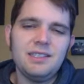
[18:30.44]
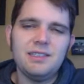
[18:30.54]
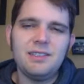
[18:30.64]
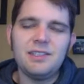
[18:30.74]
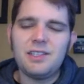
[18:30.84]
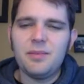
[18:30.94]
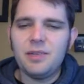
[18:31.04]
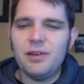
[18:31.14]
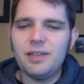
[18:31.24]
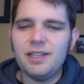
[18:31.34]
you can just keep
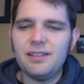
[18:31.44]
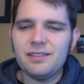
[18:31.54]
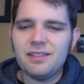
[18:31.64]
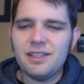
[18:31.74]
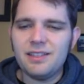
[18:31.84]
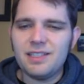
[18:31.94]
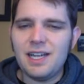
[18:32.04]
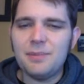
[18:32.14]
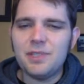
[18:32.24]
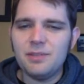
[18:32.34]
going. Nothing
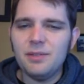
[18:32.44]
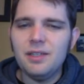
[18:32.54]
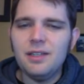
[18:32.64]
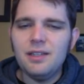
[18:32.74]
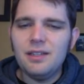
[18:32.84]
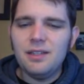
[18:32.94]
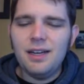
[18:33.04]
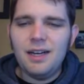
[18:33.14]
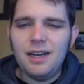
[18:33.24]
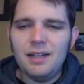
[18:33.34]
stops you.
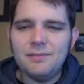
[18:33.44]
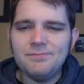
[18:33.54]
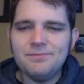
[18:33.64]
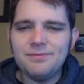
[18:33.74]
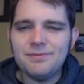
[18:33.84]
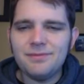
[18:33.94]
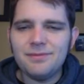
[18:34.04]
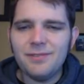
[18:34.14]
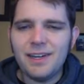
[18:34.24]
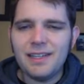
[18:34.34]

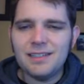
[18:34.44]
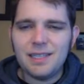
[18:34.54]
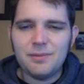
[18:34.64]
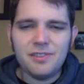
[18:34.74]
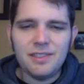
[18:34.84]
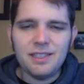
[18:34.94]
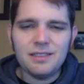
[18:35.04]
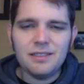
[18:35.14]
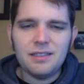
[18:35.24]
Ran out of time for that.